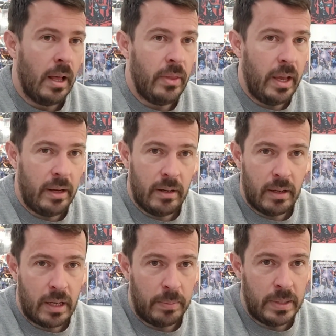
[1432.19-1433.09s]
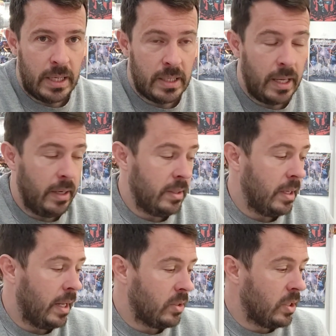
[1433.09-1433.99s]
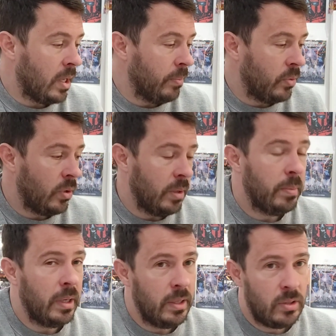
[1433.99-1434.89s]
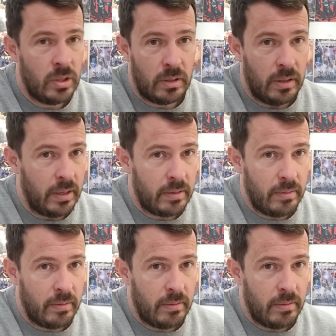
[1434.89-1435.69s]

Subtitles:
And then a couple of days later it did actually come through, but it took like